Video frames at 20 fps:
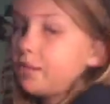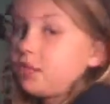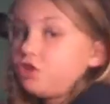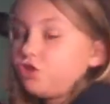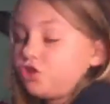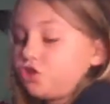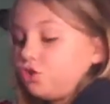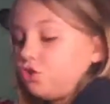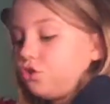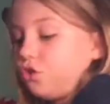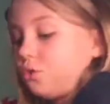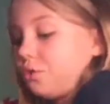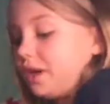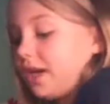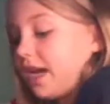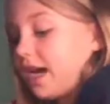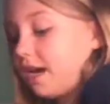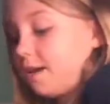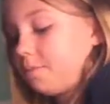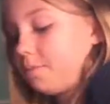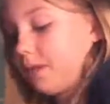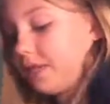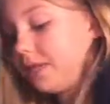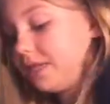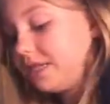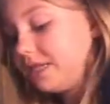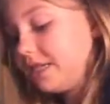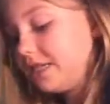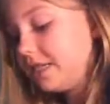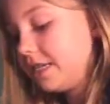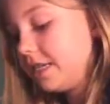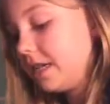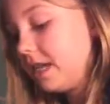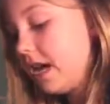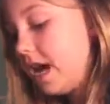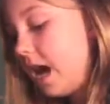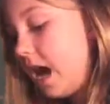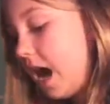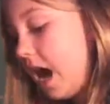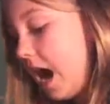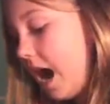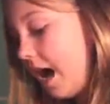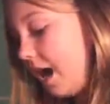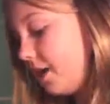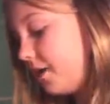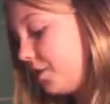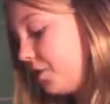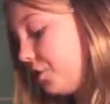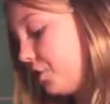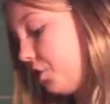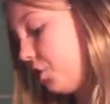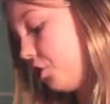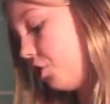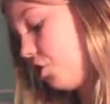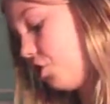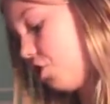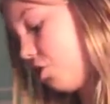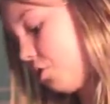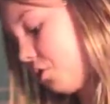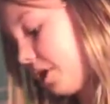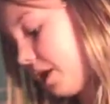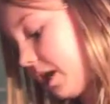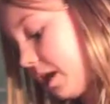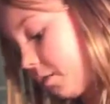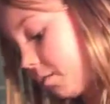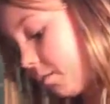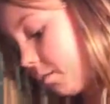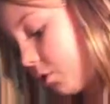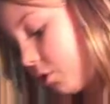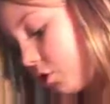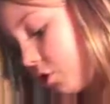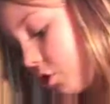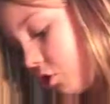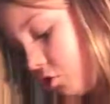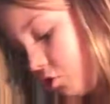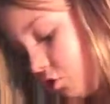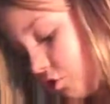me show you what happened. I did not know, and I blow